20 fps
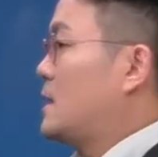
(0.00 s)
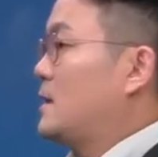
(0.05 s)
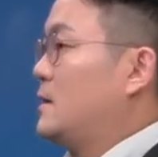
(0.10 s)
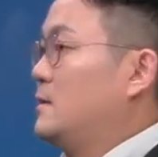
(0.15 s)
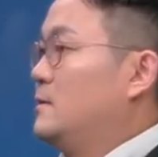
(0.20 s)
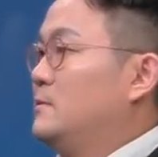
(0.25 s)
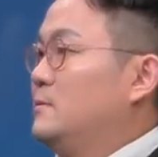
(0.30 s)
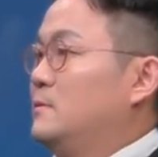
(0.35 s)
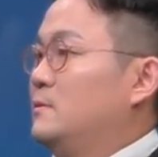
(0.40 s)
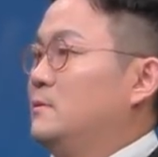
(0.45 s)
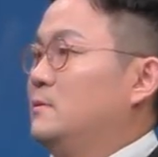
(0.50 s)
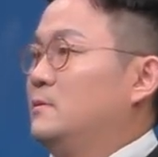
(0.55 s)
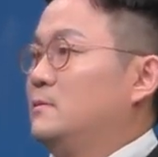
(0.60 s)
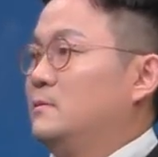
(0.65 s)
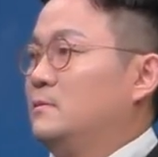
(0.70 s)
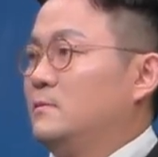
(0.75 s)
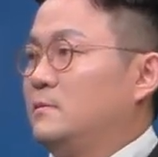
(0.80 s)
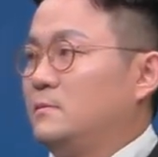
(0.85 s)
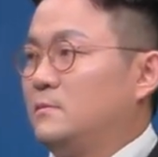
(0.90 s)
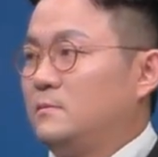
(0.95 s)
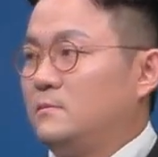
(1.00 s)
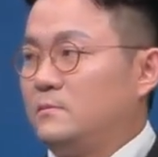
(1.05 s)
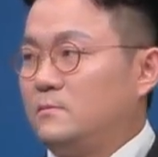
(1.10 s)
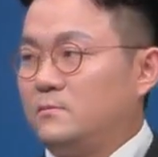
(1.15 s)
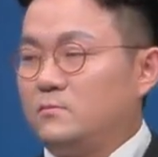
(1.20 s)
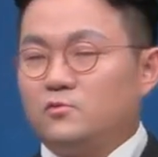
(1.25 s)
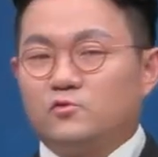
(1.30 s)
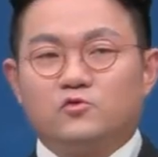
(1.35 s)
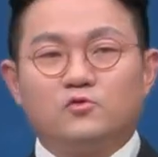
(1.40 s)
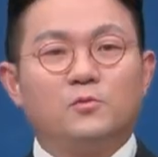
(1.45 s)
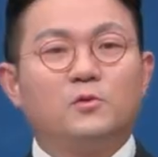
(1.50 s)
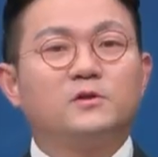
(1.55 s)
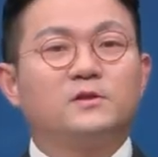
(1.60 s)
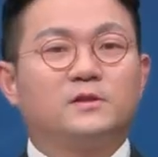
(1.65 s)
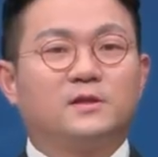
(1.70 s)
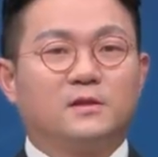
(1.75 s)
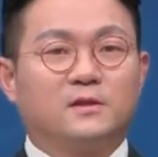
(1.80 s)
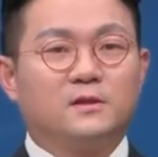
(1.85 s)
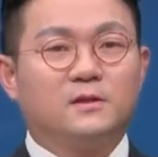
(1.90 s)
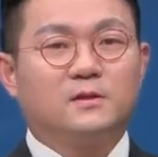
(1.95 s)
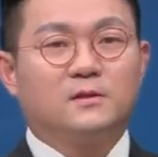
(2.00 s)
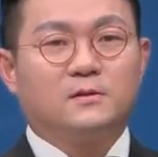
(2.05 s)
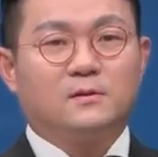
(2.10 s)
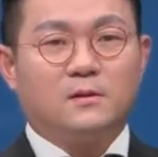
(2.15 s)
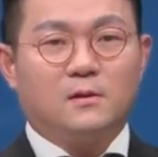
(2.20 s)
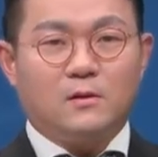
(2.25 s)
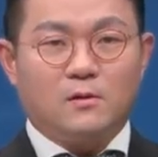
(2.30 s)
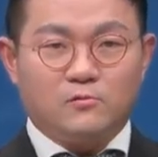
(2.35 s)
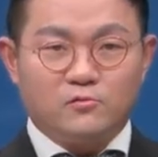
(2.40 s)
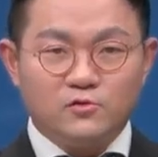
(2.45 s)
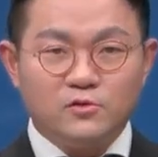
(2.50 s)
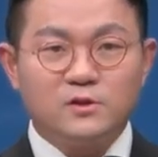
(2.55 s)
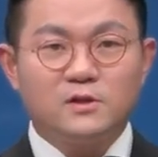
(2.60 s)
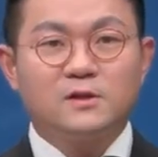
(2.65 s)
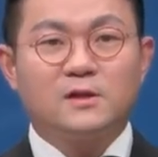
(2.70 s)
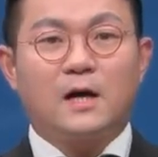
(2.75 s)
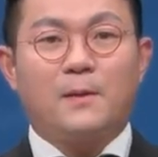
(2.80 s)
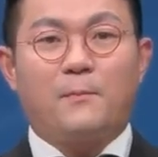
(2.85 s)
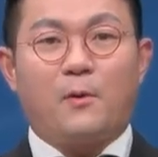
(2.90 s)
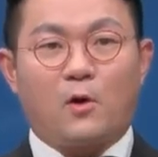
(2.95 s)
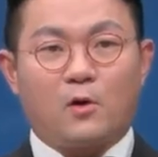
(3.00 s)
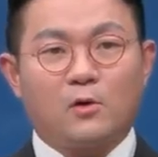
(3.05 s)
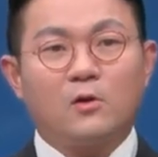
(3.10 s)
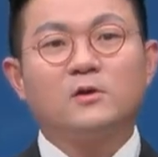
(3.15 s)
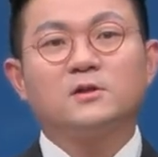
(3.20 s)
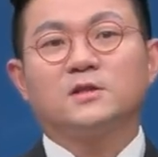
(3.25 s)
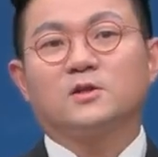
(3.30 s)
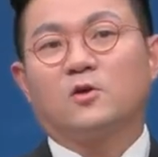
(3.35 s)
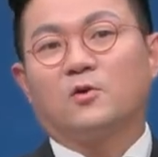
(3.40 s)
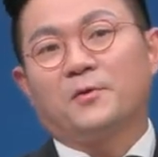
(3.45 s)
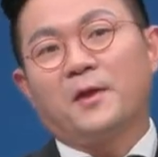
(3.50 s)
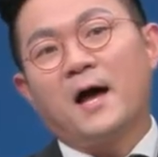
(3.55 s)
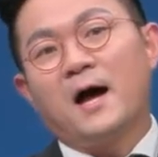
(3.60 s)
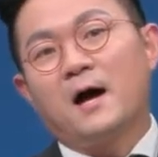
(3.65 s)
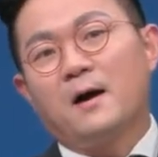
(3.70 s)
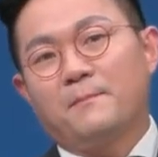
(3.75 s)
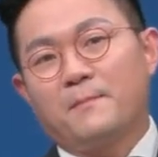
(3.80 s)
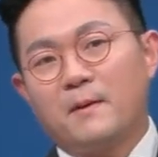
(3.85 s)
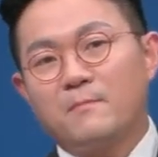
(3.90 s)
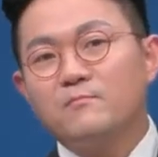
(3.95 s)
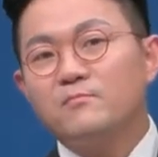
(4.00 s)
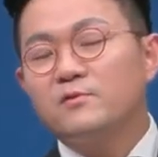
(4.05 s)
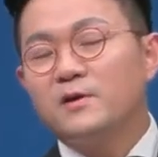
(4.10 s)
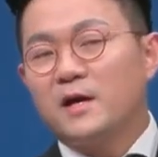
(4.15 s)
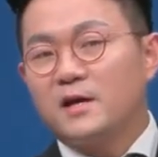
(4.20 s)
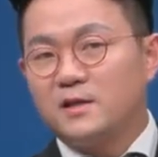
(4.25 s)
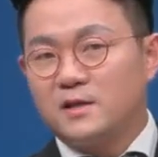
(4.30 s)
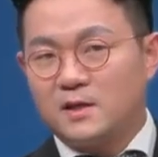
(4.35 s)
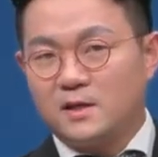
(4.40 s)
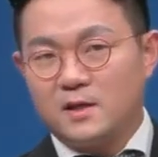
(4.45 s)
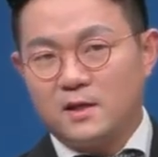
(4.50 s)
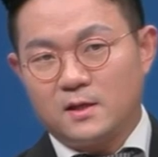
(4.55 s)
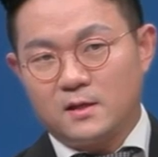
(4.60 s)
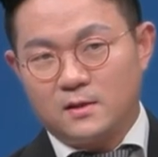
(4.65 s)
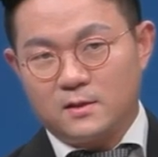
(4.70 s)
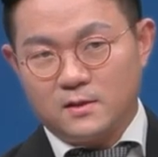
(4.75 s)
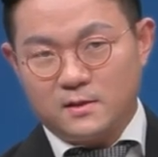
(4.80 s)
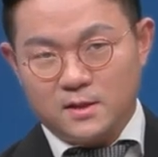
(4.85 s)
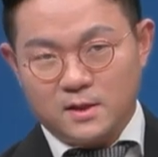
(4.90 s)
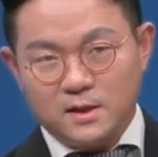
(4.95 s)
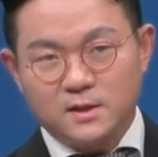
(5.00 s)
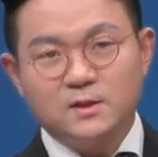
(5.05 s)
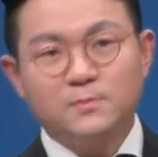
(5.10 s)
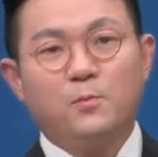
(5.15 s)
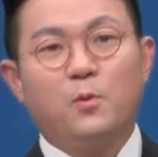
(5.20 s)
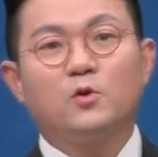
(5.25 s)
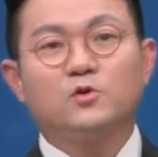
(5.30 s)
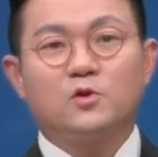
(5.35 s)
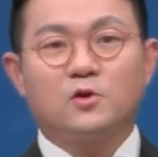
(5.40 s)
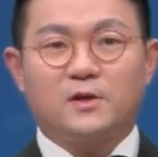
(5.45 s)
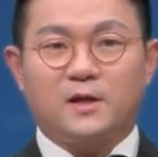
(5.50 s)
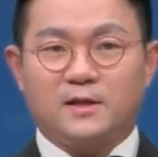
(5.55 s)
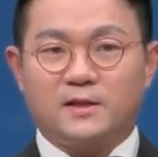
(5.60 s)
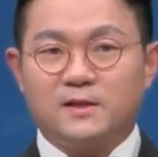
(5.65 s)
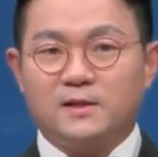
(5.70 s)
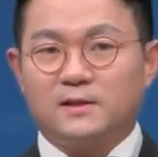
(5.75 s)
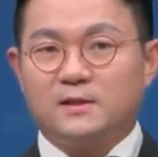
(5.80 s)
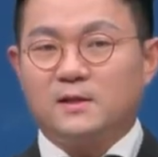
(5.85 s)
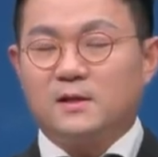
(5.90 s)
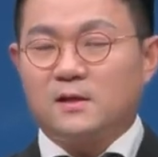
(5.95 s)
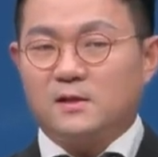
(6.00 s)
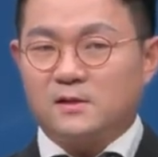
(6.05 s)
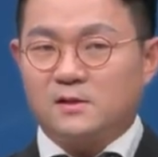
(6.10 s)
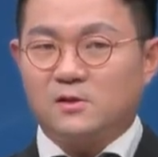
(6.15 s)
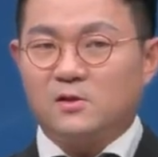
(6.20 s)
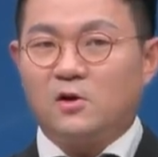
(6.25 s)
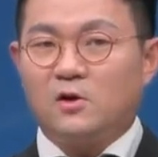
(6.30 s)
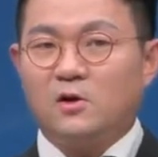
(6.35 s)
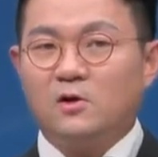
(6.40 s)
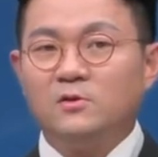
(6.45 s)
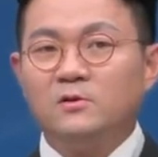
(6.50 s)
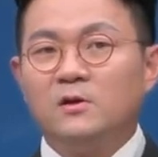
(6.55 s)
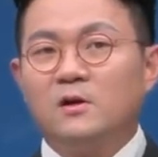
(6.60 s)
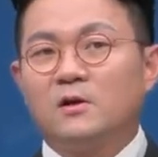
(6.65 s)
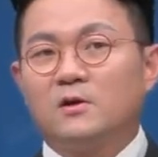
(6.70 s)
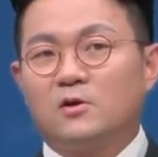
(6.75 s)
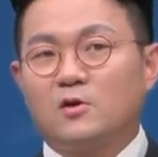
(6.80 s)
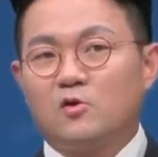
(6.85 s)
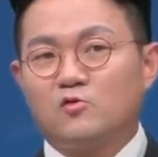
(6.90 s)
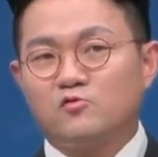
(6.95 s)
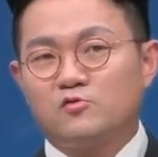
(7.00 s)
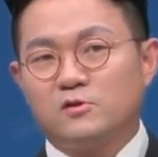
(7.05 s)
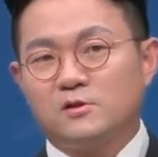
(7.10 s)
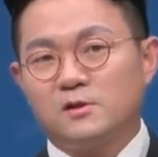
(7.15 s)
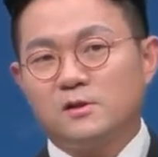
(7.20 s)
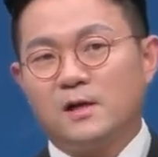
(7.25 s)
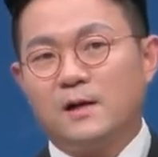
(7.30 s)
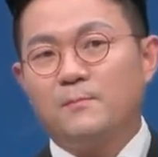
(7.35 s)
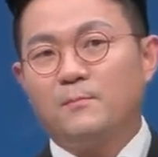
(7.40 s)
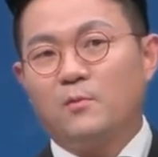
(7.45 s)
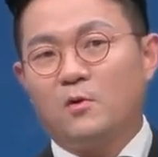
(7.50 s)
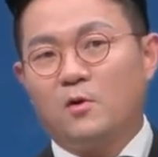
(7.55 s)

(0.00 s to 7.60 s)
second, wound dehiscence and membrane exposure. Let's have a look at them.